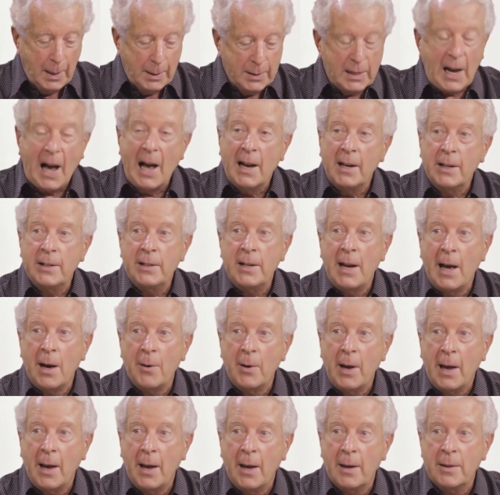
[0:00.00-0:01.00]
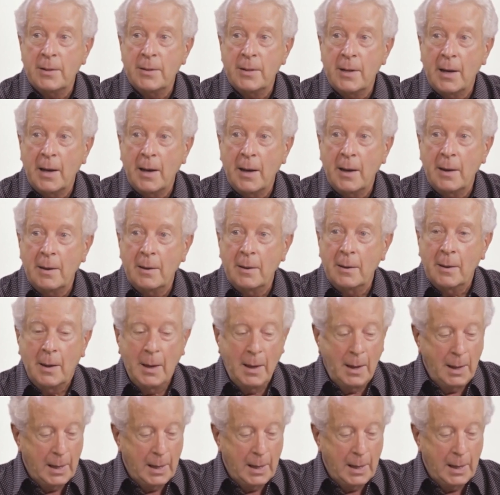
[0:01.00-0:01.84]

Thailand now has a